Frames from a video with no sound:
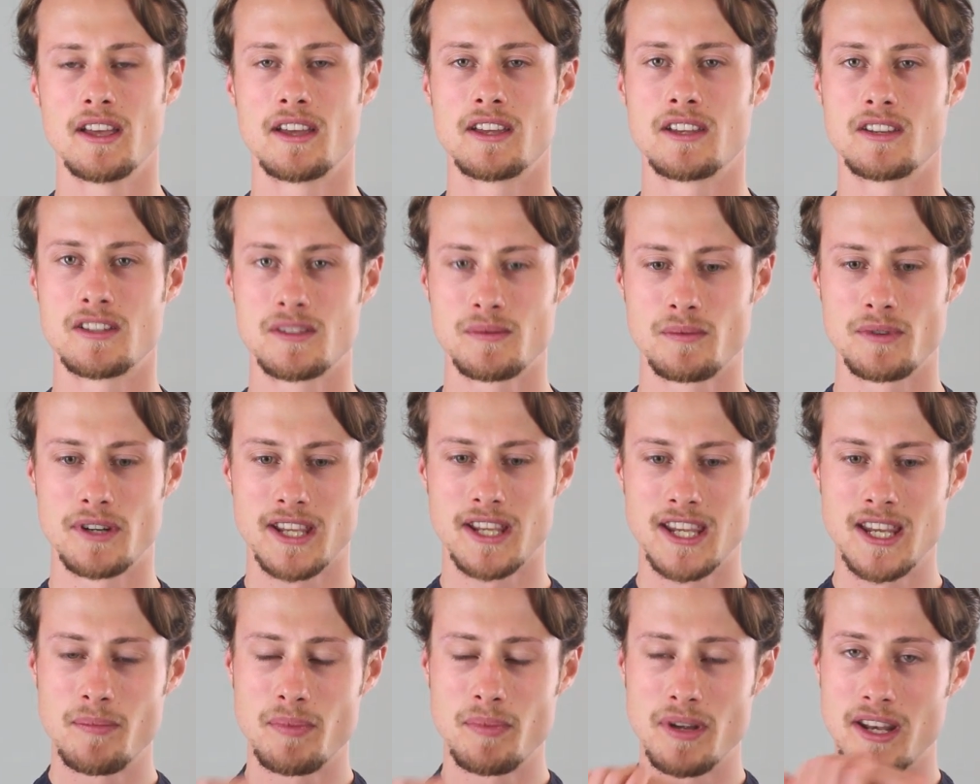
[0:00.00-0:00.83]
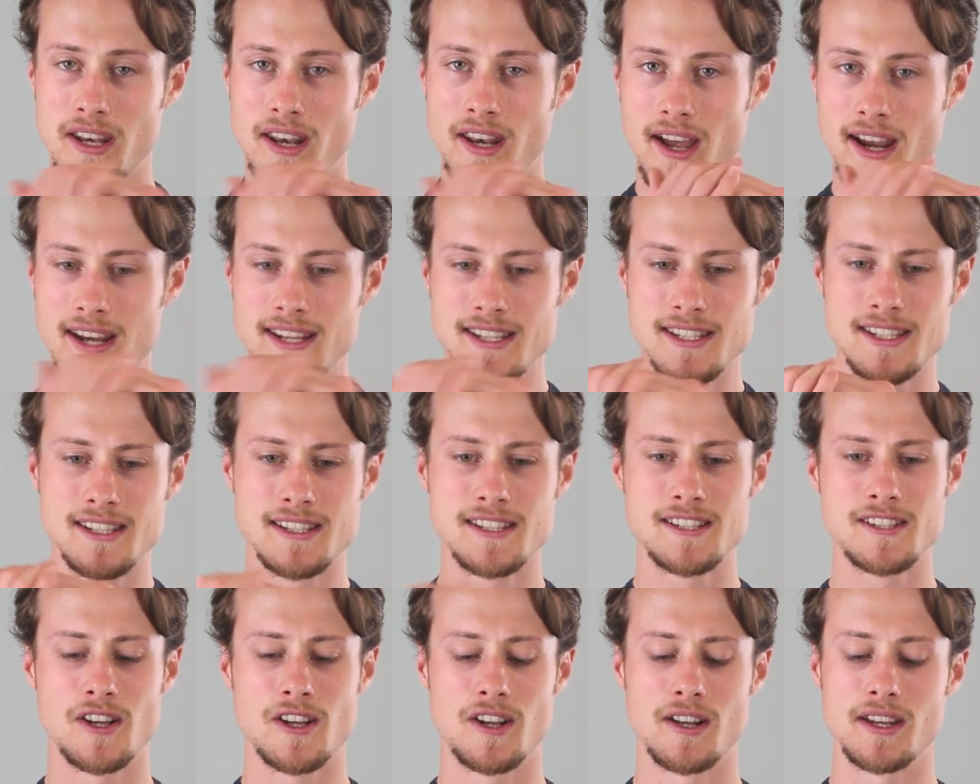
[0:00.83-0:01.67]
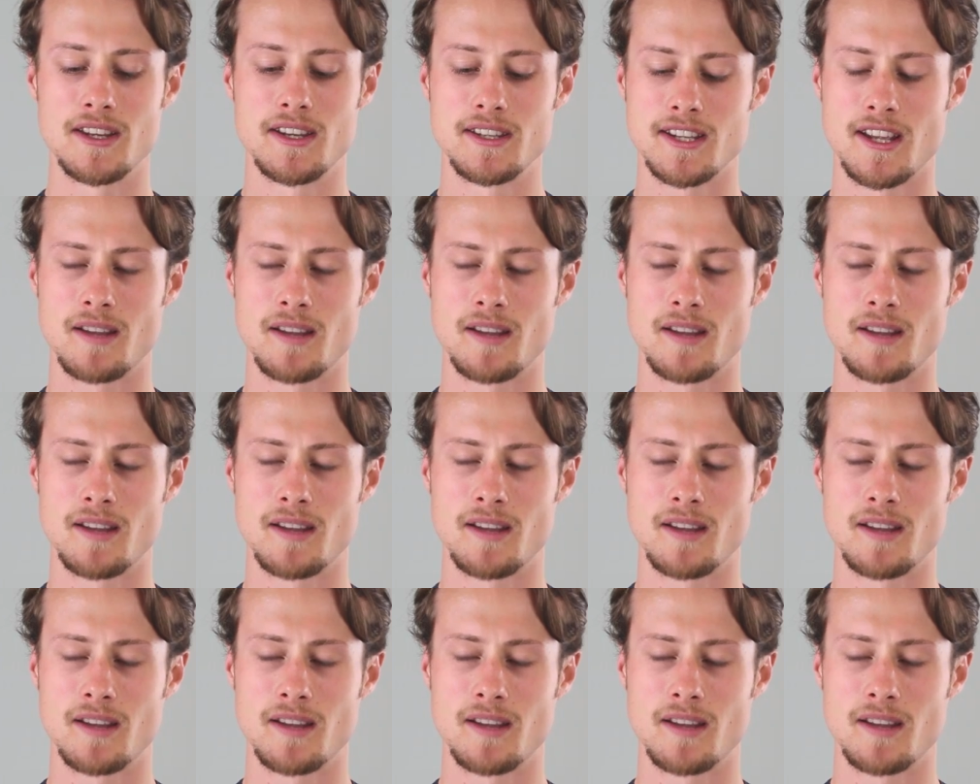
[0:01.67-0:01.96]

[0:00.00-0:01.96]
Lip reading: You just want to keep it nice and solid